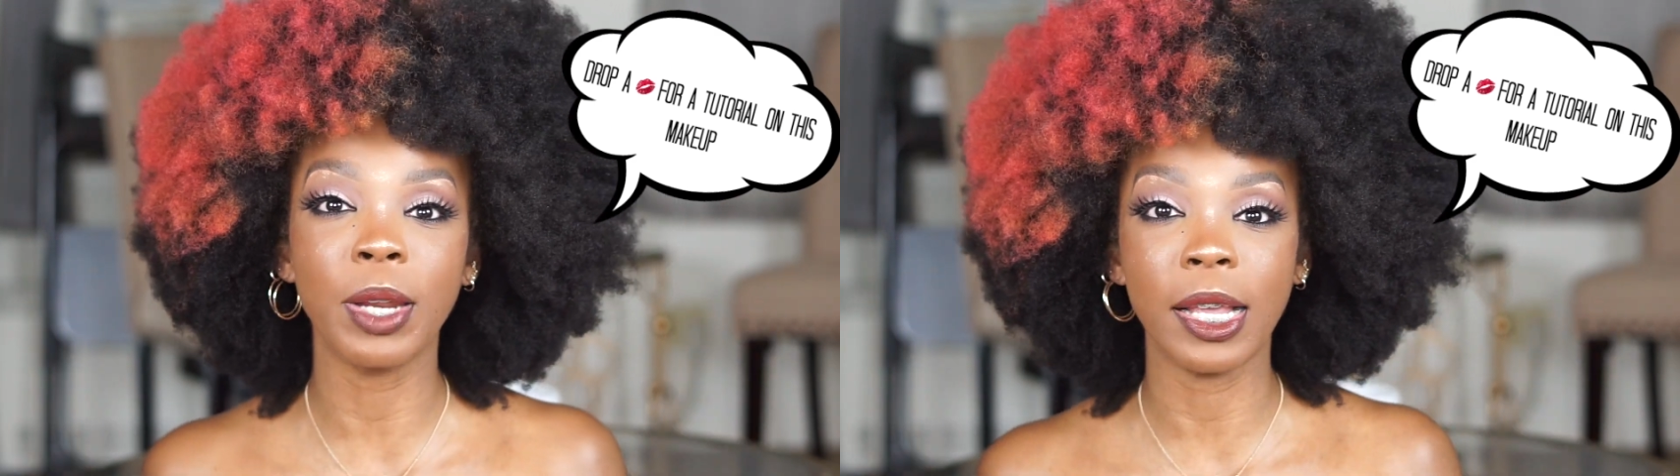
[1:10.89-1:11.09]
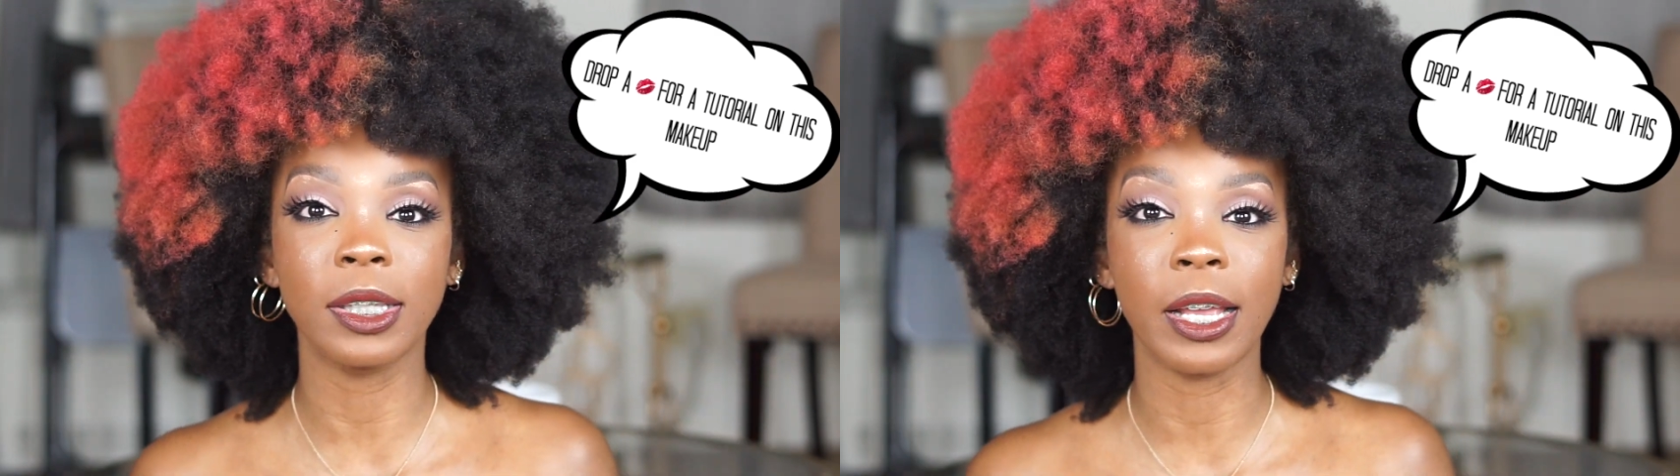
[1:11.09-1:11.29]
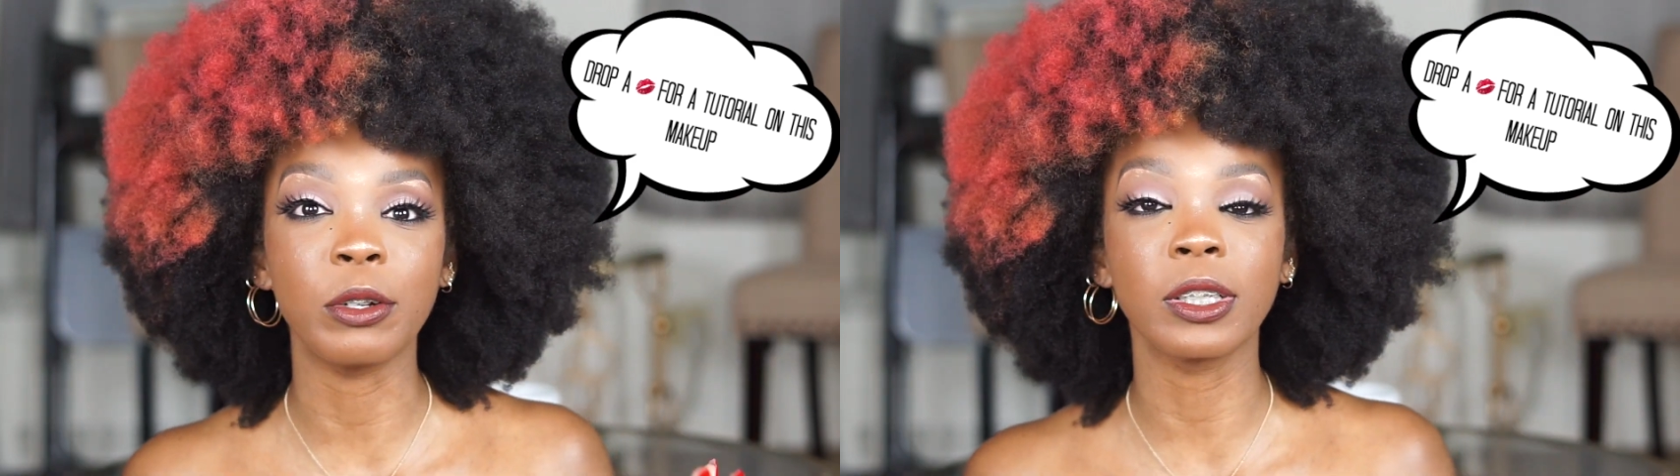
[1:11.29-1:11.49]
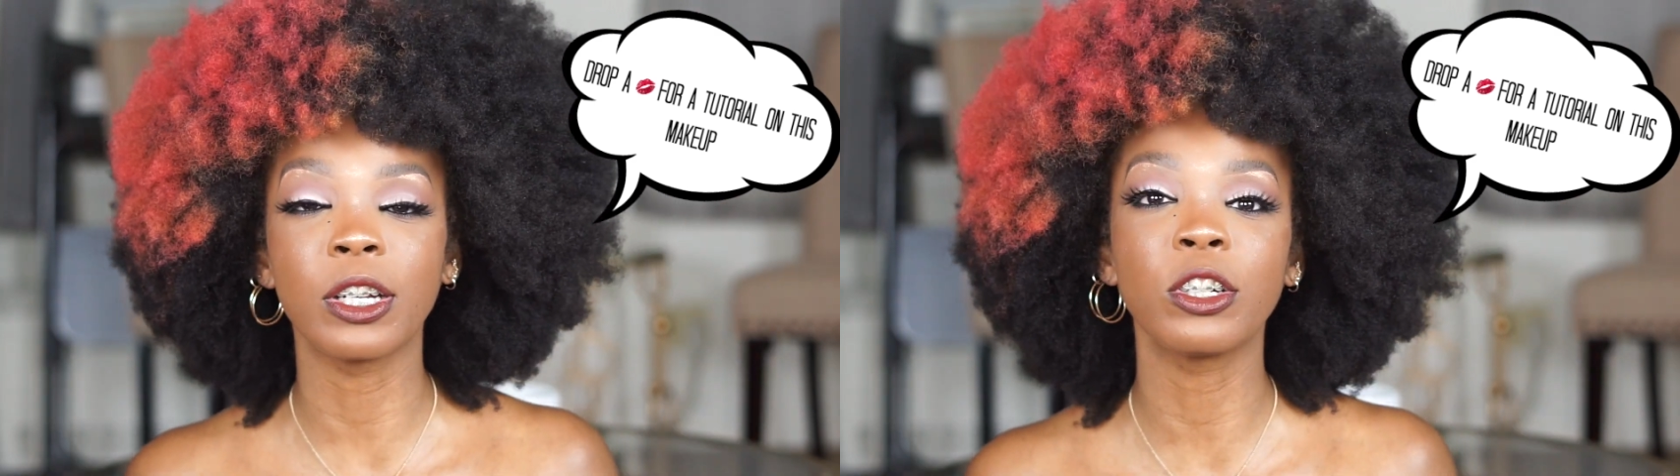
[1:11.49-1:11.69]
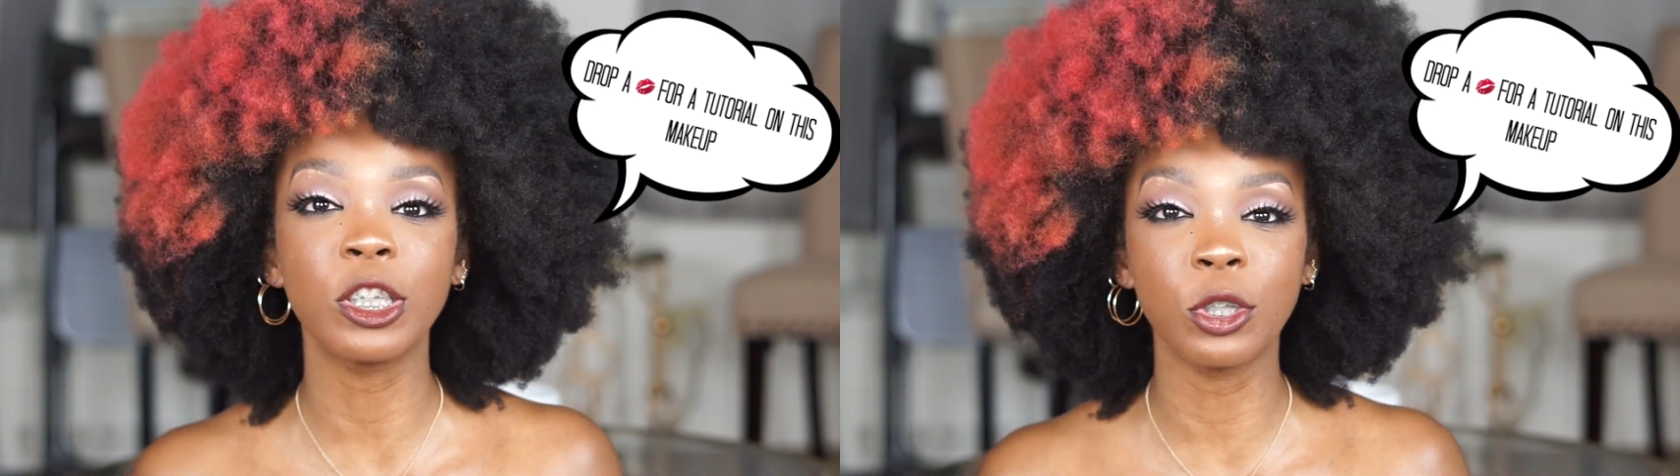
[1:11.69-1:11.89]
days later. It's
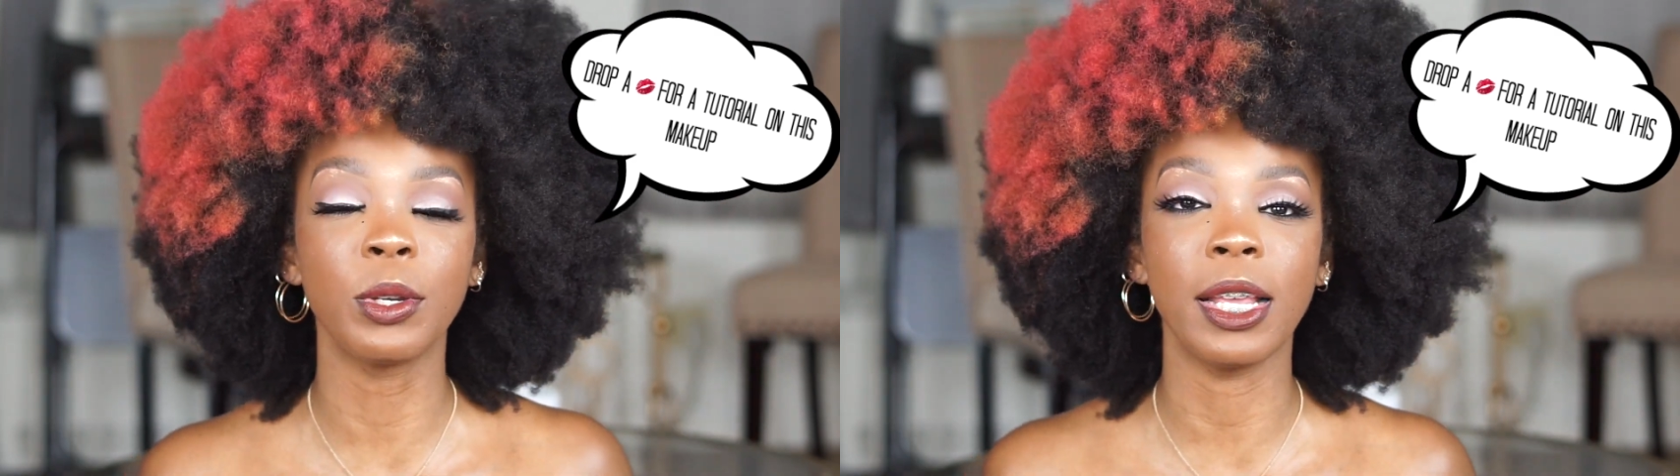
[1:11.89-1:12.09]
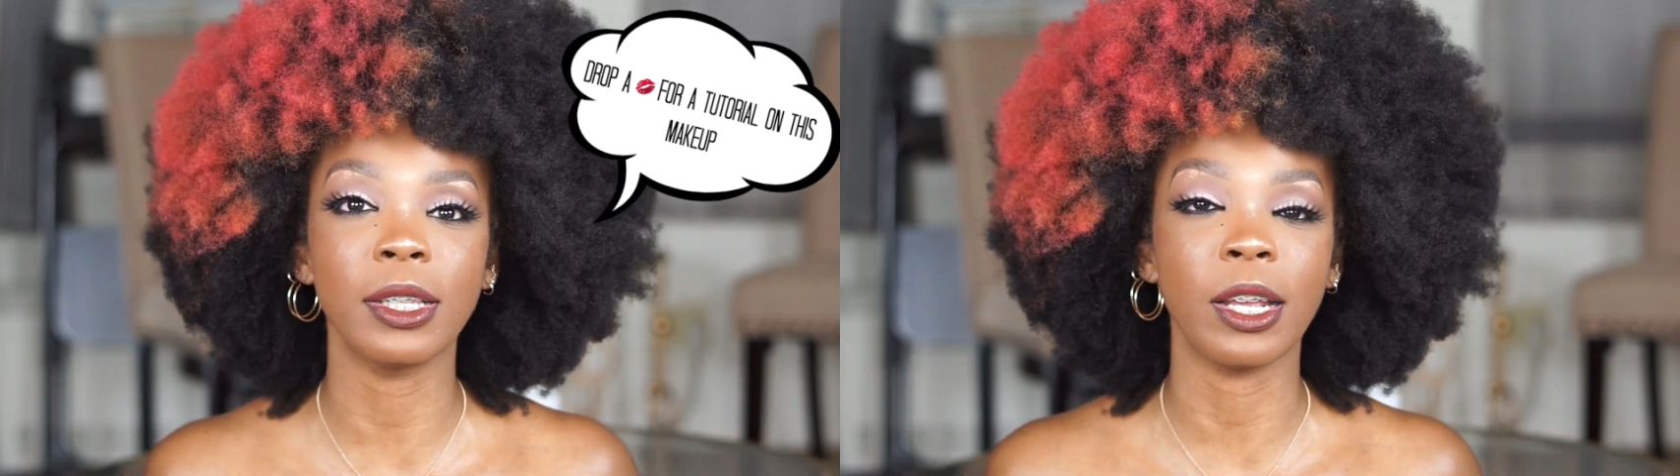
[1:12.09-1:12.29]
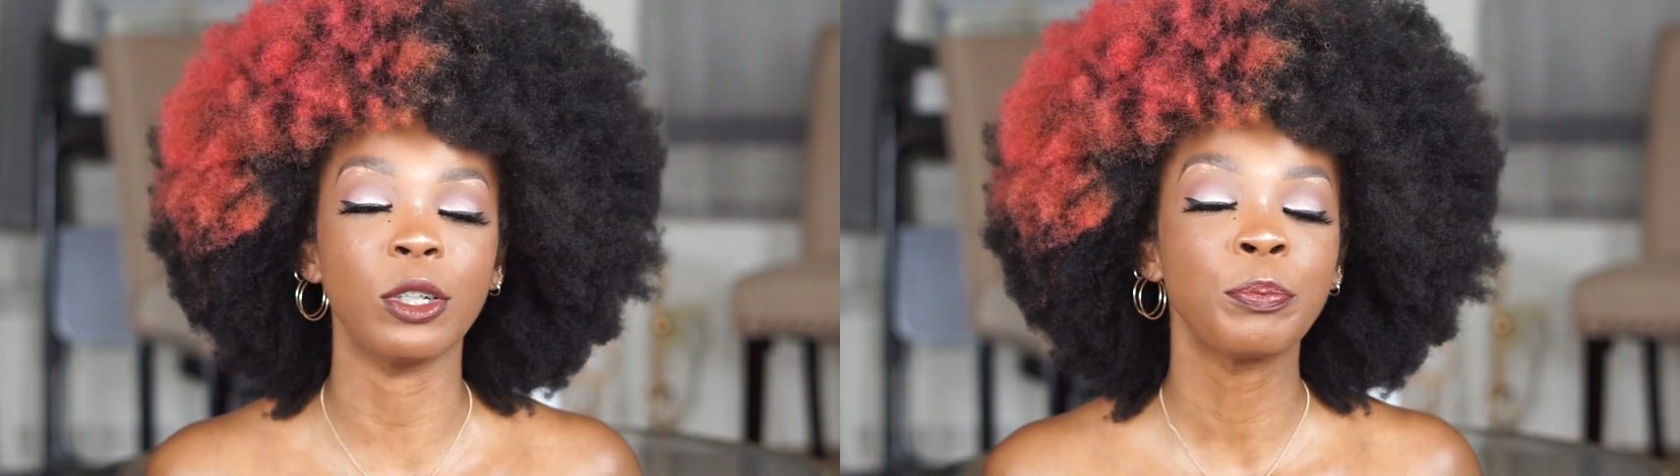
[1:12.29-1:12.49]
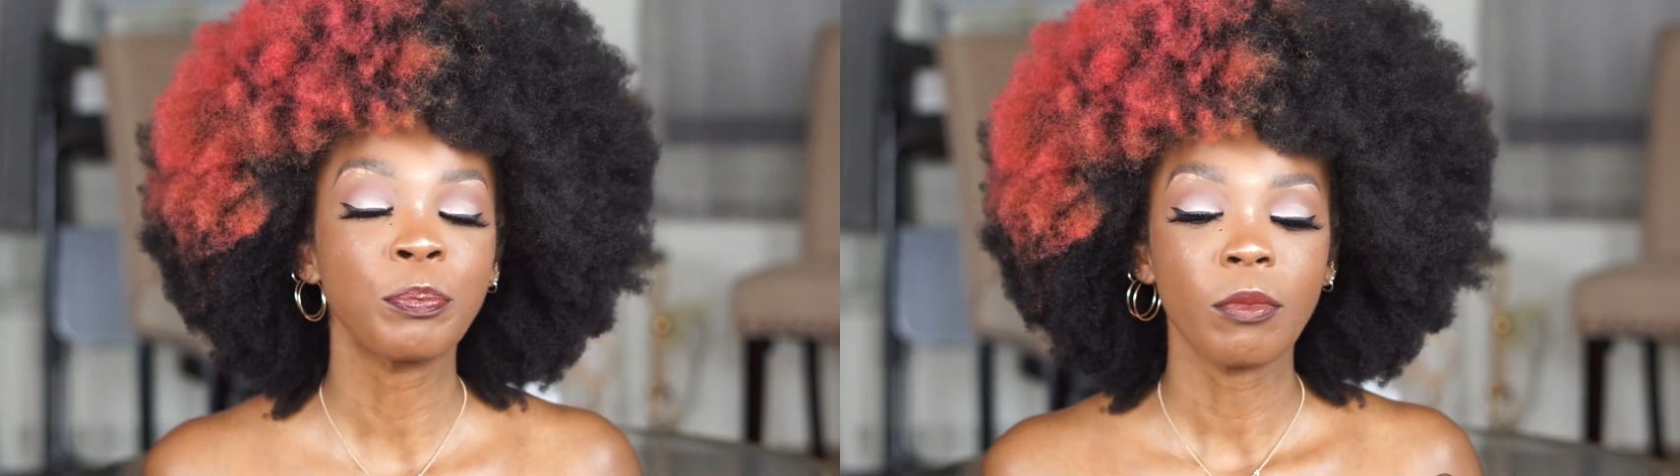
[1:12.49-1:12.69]
literally 2 days later.